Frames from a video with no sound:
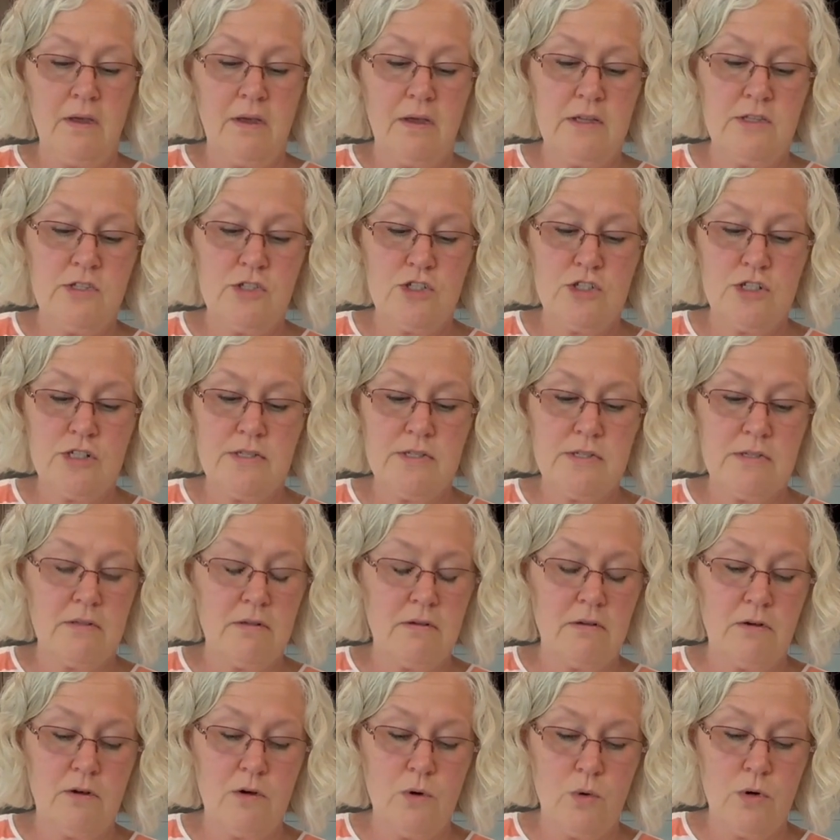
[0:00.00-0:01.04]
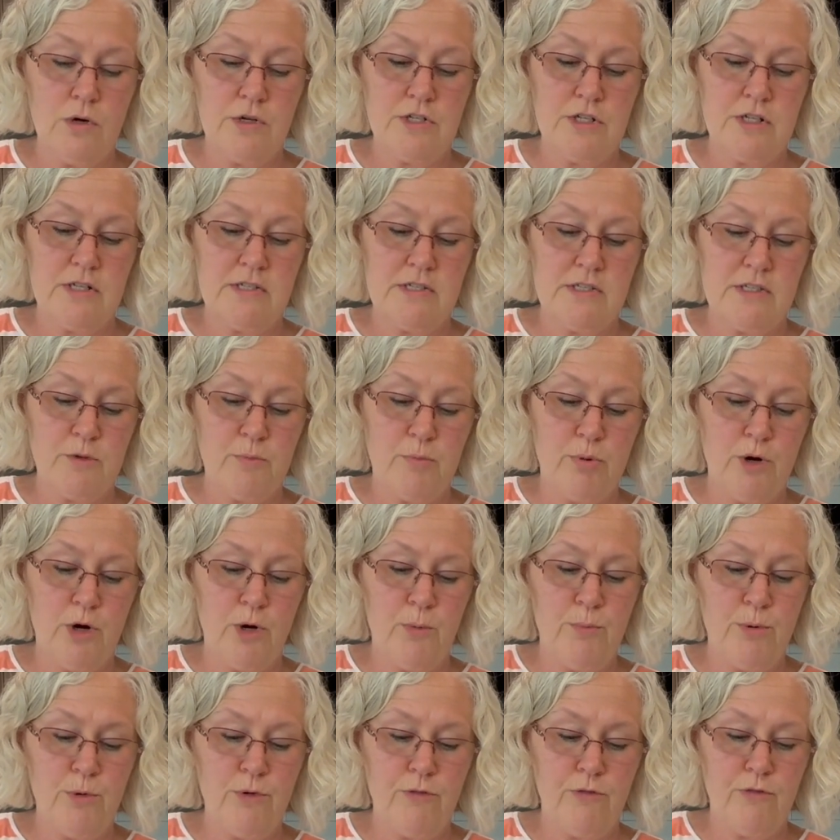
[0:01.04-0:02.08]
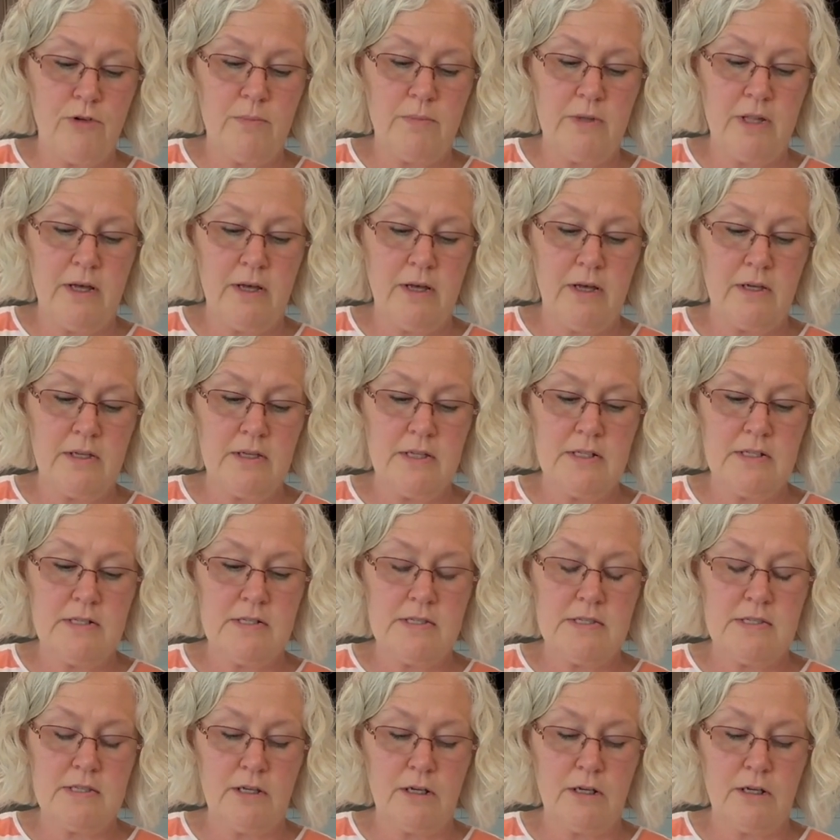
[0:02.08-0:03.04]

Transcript: It's just gorgeous. The purple from the onions,